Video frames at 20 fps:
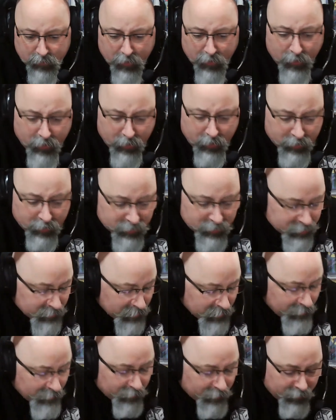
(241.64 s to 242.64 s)
This is
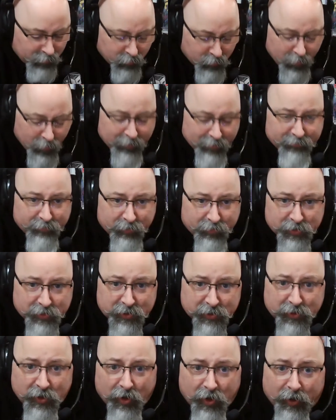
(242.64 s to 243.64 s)
another Gwenom versus
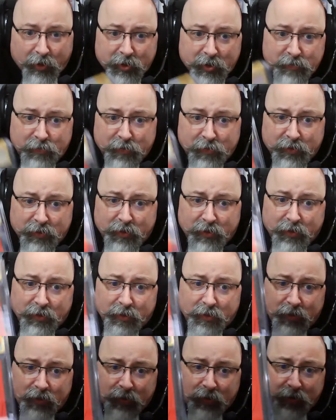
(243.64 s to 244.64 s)
Carnage book.
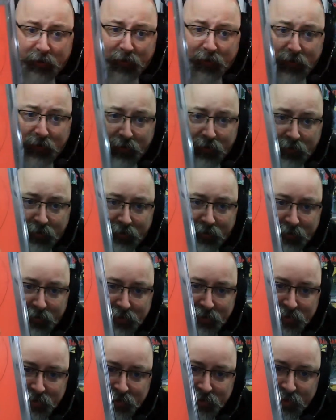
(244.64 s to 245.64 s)
This
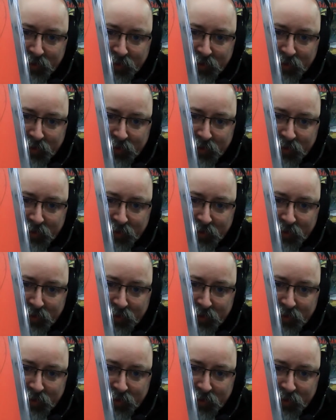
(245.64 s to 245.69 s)
is...